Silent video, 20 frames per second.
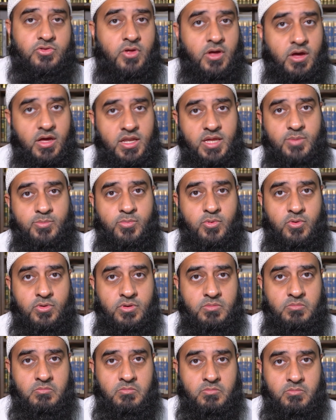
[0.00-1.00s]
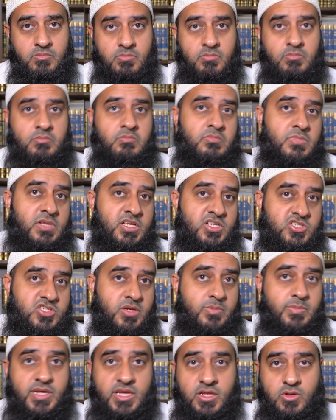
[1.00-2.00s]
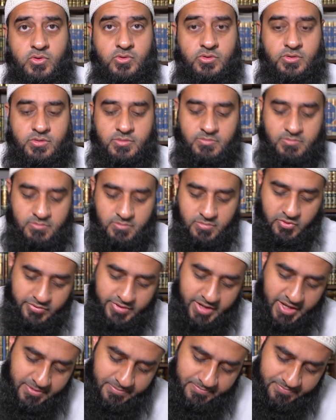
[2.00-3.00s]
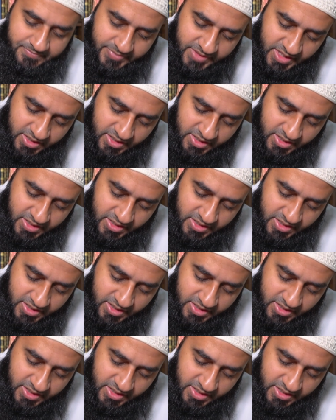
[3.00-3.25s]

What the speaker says: talibun jamilun. Okay?